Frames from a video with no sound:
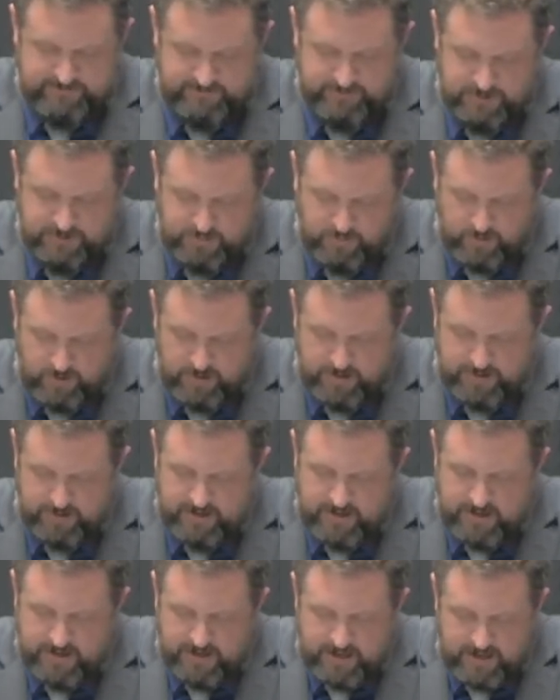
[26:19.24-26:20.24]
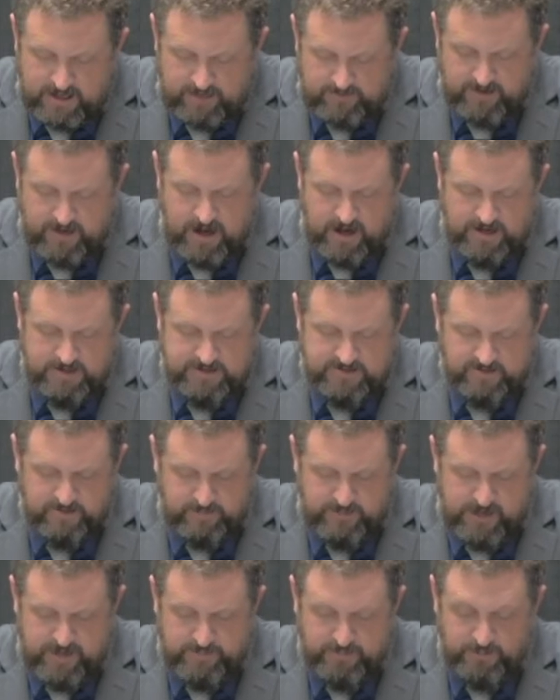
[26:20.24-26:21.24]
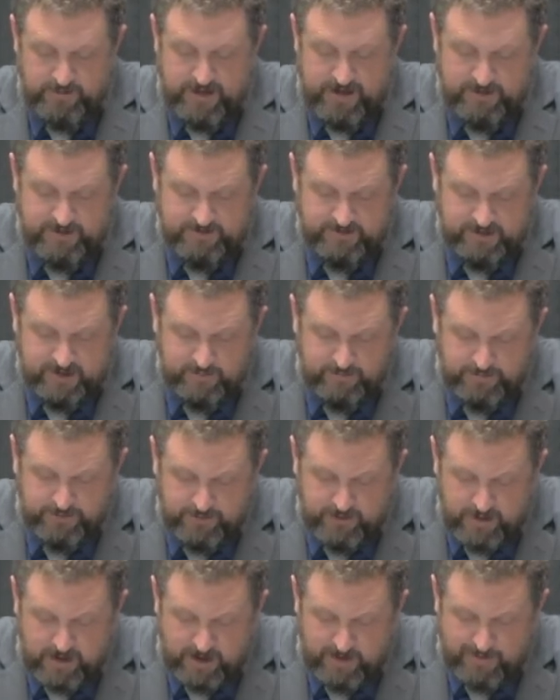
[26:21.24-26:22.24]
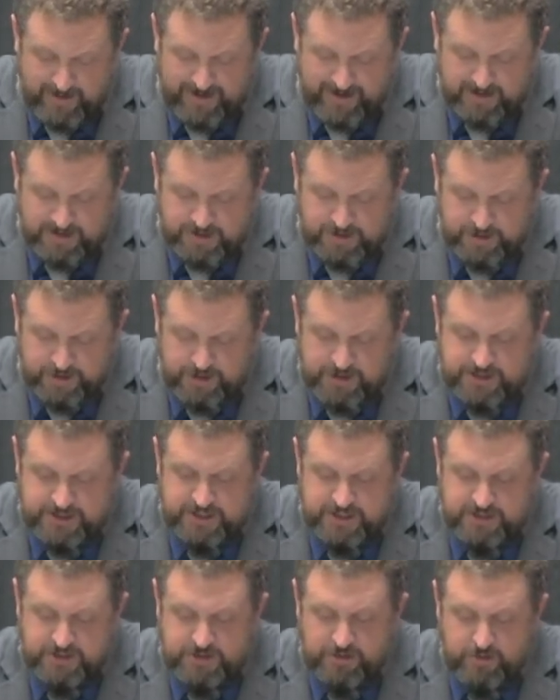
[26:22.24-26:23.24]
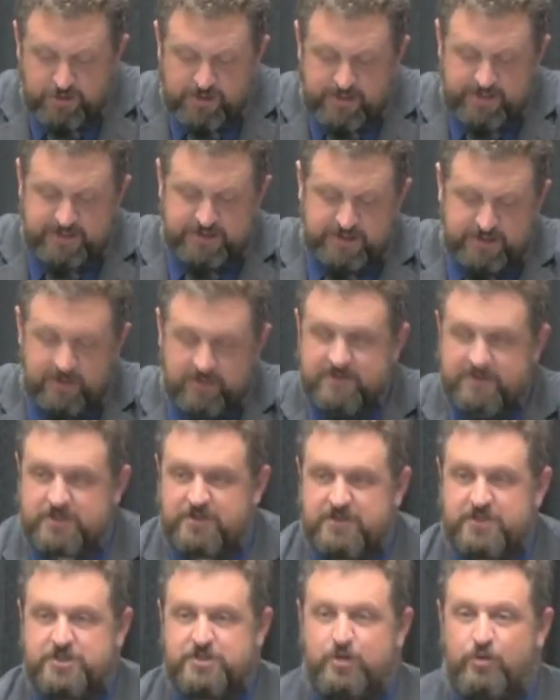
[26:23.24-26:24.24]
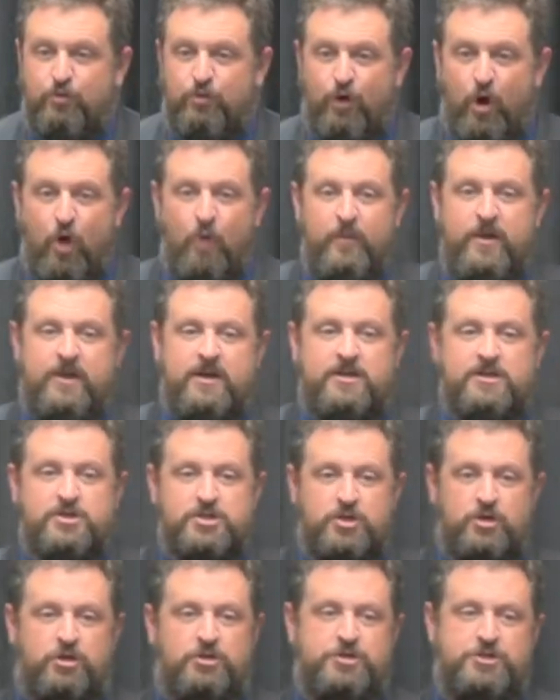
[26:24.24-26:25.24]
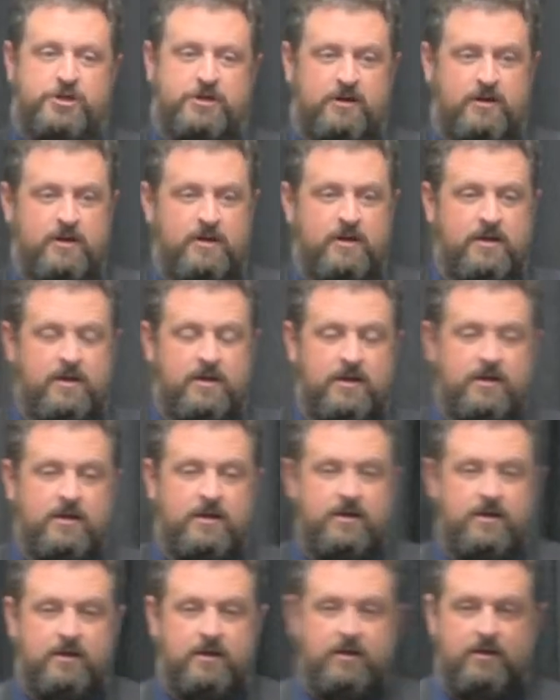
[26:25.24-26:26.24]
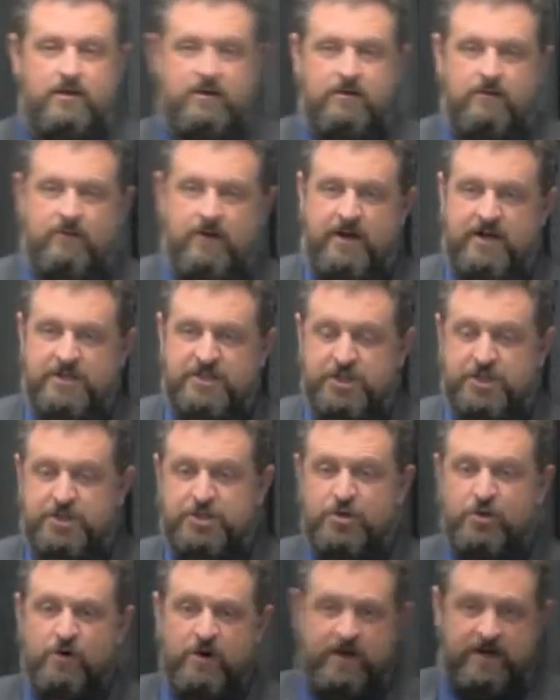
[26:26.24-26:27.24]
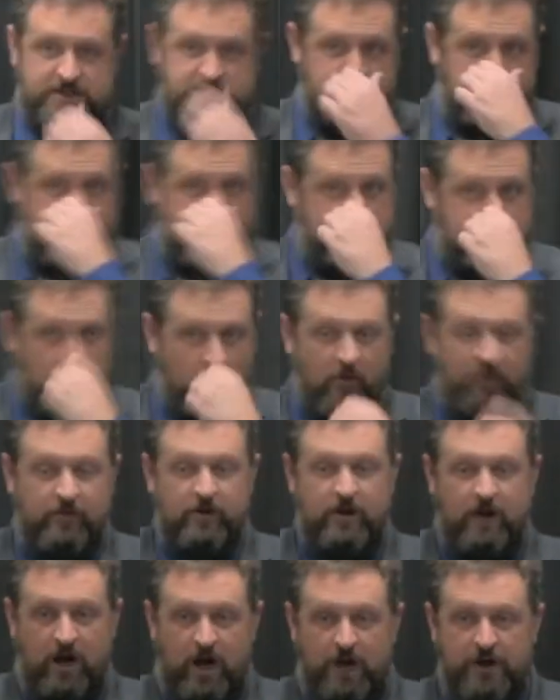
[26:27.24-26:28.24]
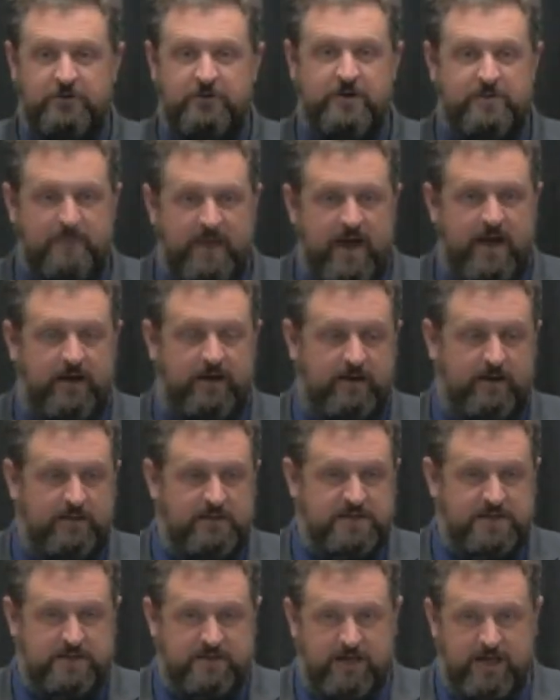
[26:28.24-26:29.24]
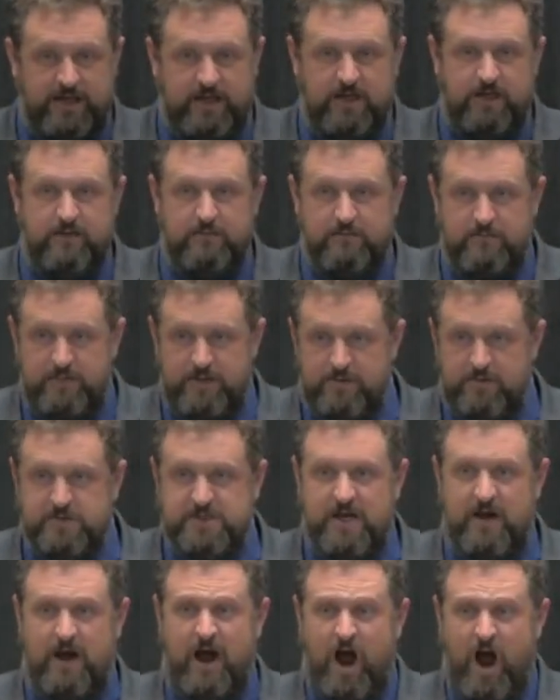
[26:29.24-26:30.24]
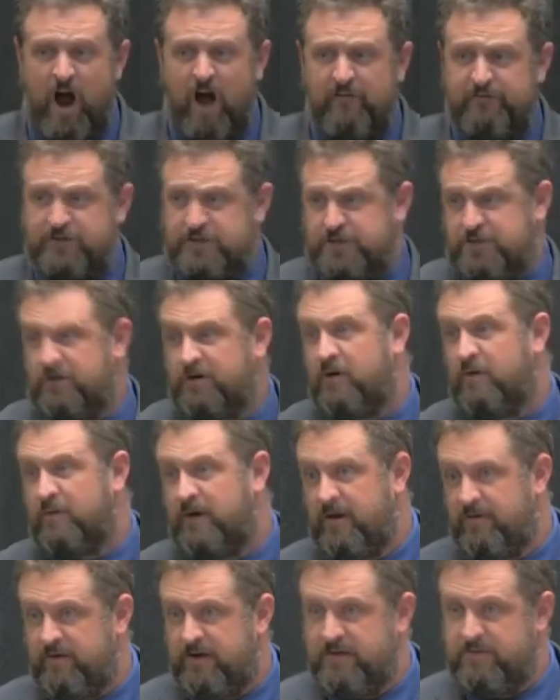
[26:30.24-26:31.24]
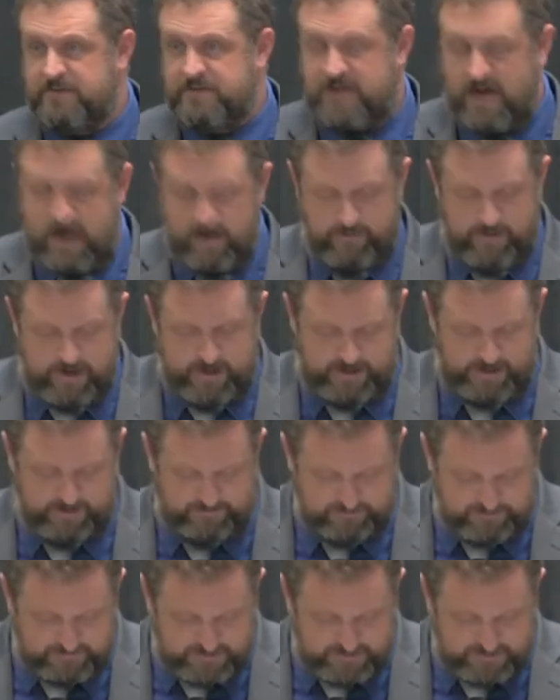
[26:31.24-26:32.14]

verse 1, in the audience of the people, he entered into Capernaum, and a certain centurion servant, so this is a Roman soldier, right? And a centurion, so he was over a hundred men. He was a, like a he was an officer or whatever. He was high ranking.